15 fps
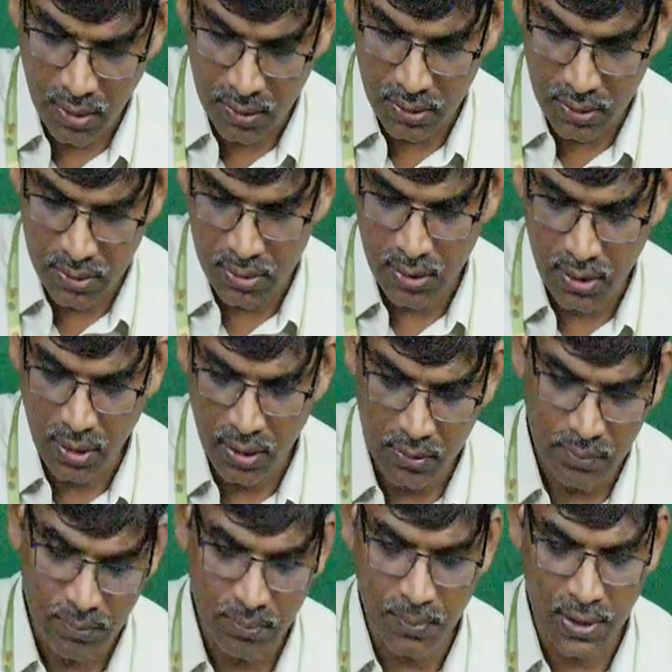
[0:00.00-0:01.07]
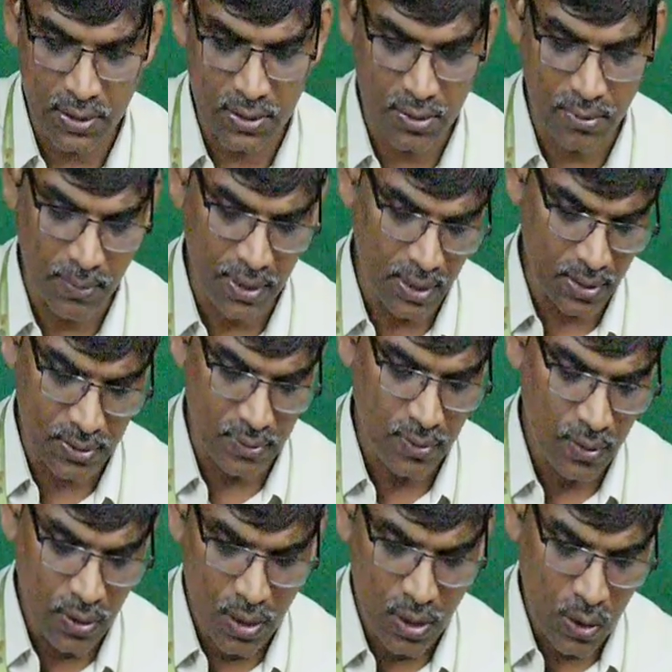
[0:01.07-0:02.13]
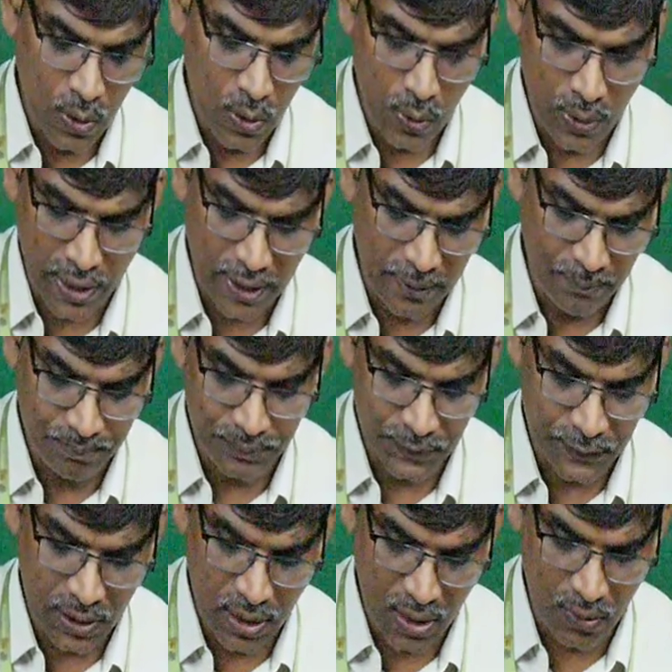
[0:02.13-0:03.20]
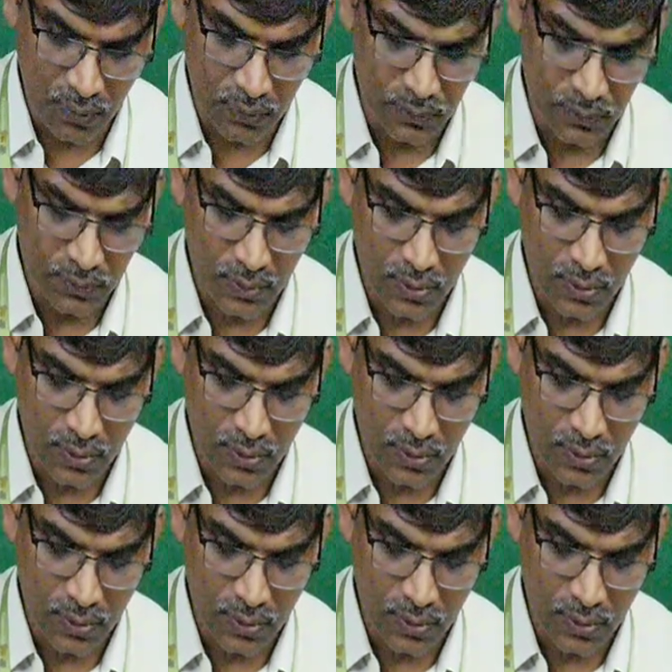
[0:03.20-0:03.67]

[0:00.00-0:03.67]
This is the plus or minus. Okay. Now